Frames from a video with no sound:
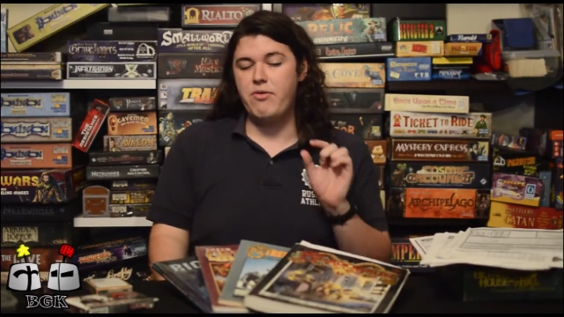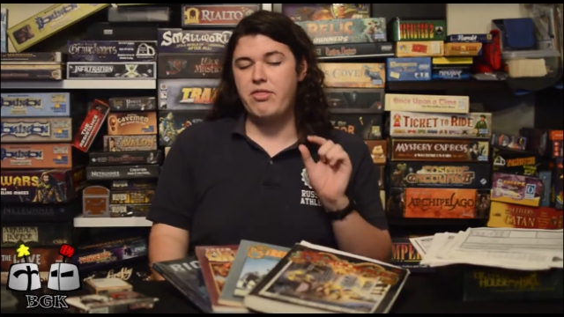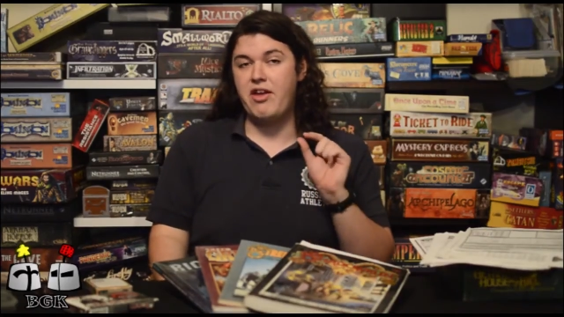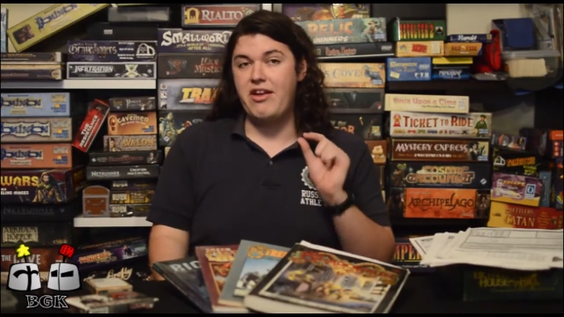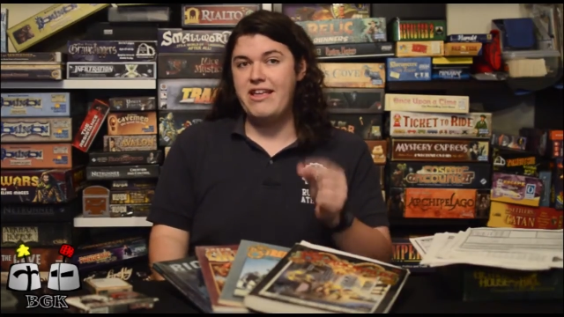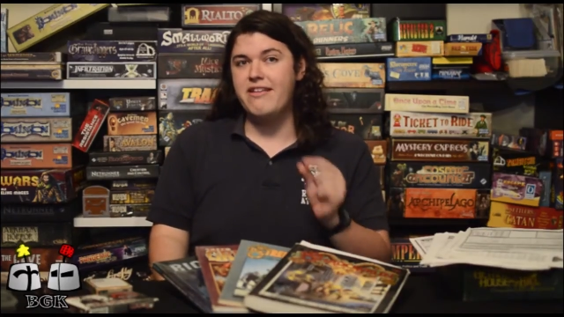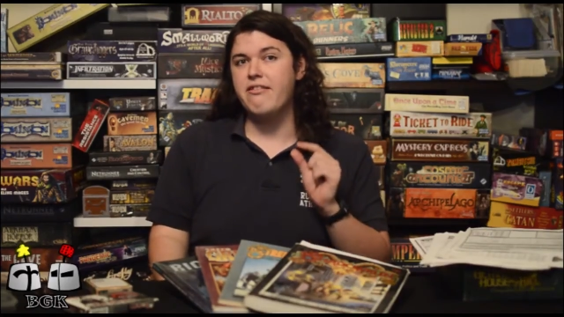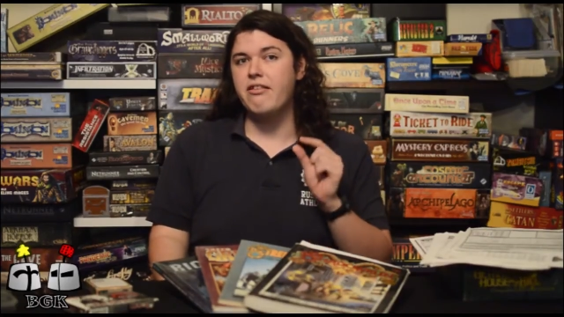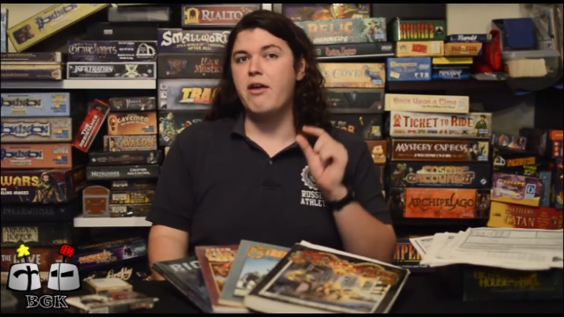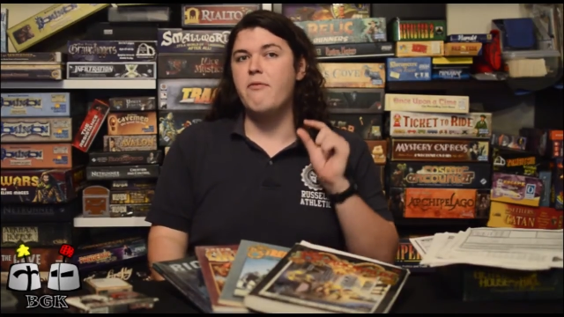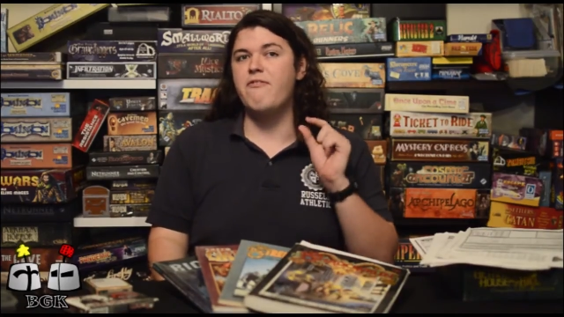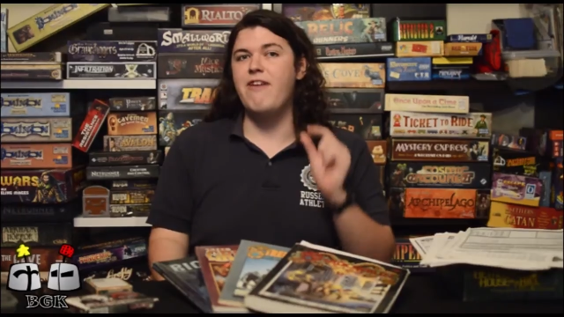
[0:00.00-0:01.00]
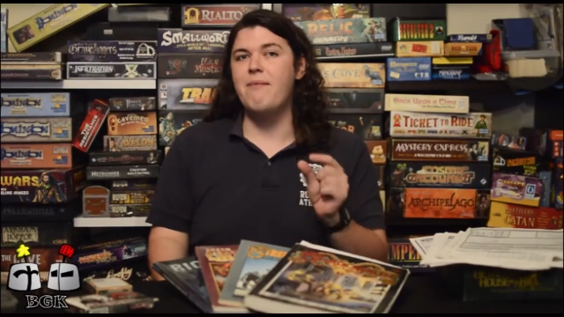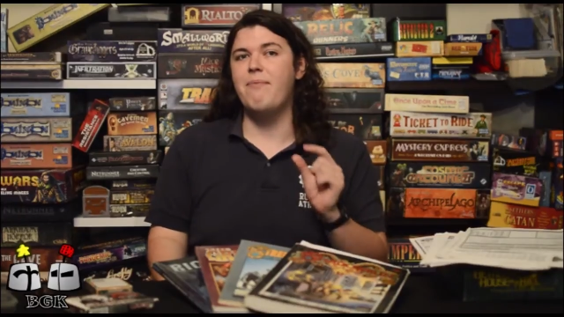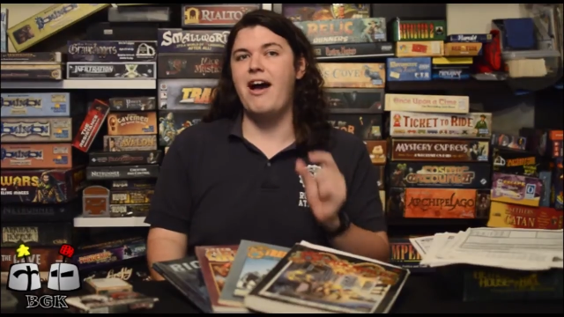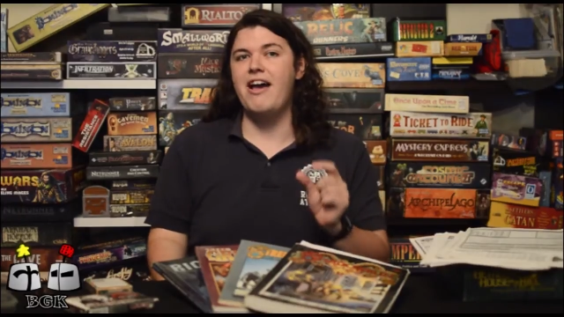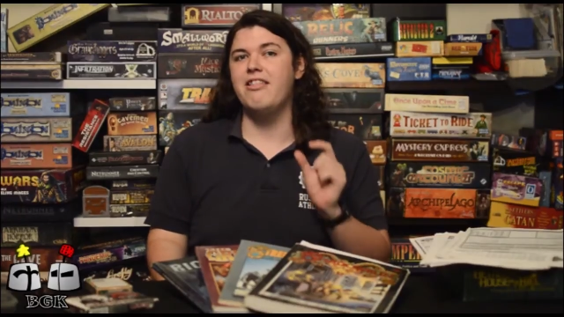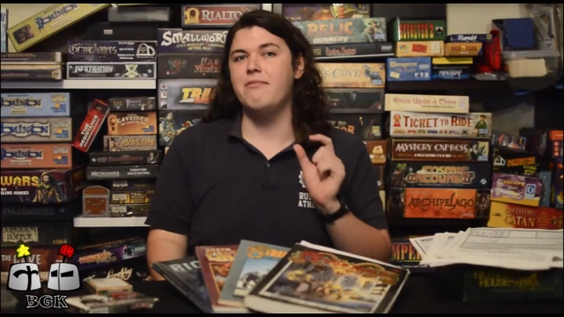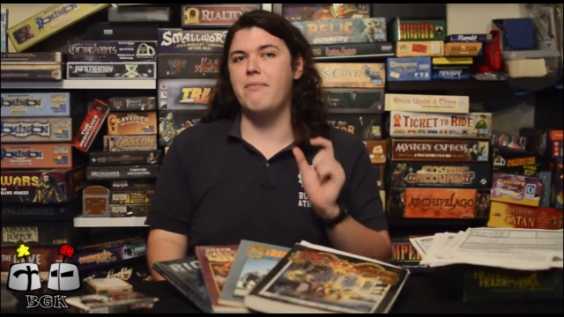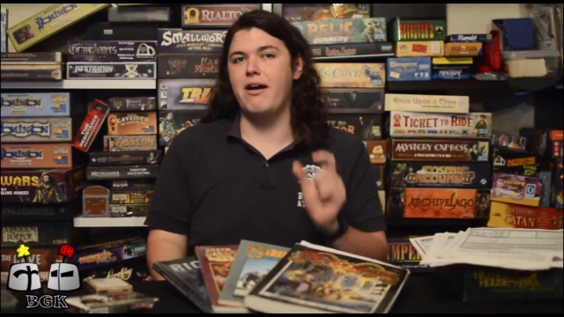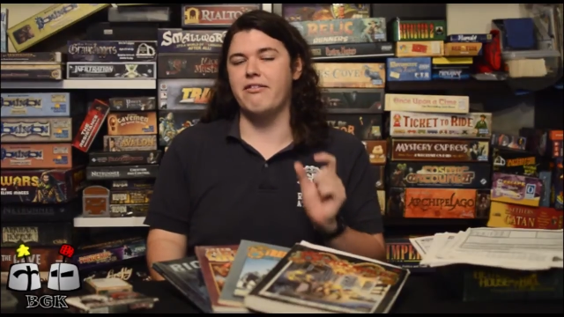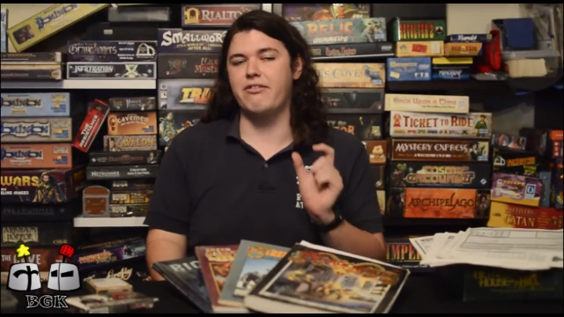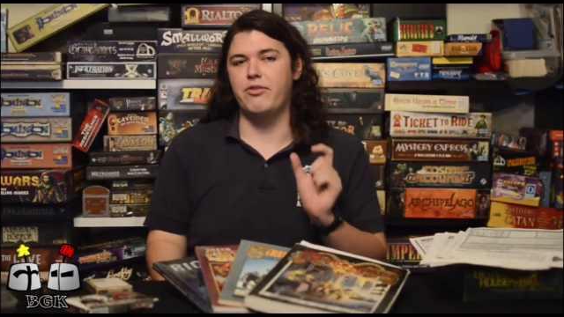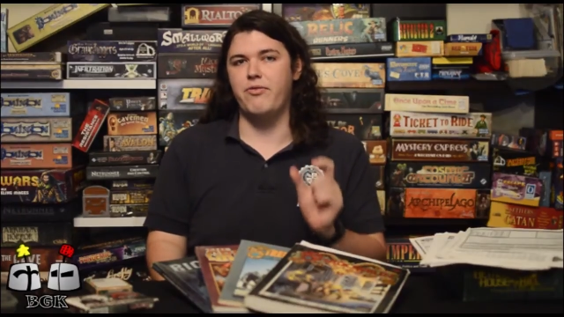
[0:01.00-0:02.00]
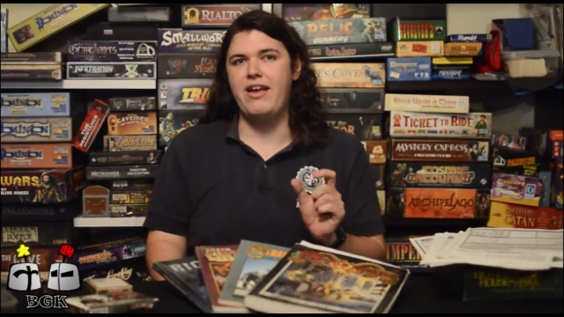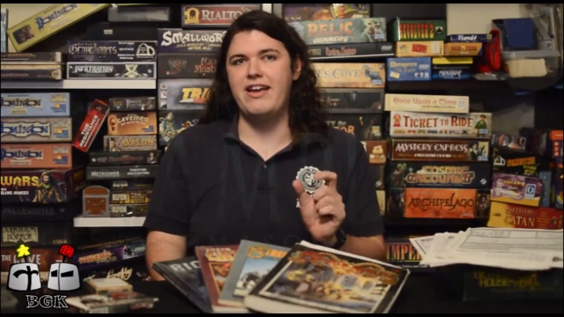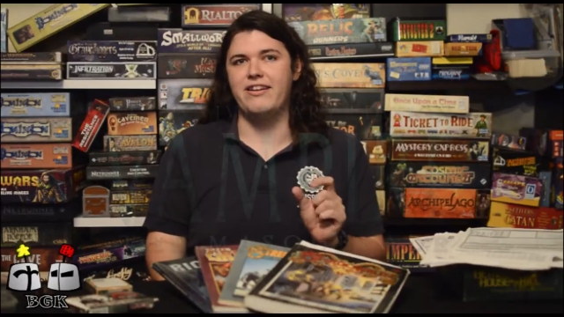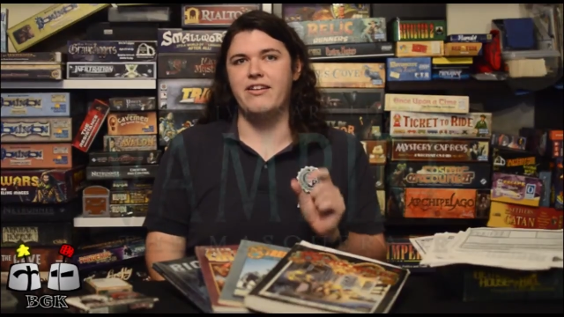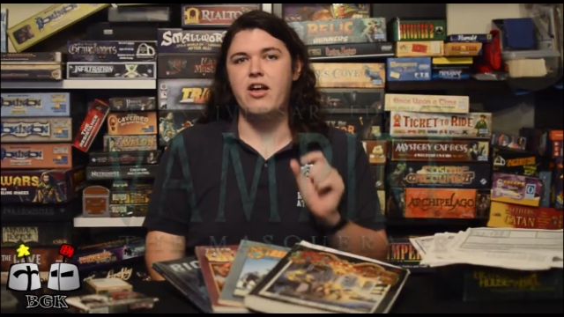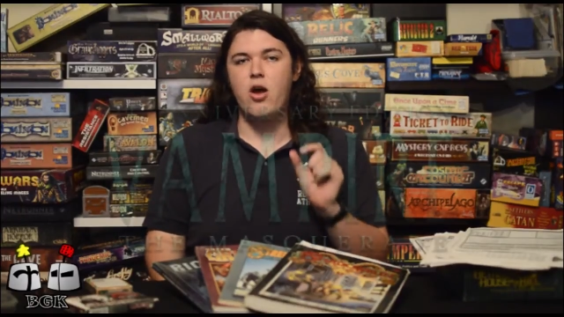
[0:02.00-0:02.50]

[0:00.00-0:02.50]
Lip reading: there is Vampire the Masquerade,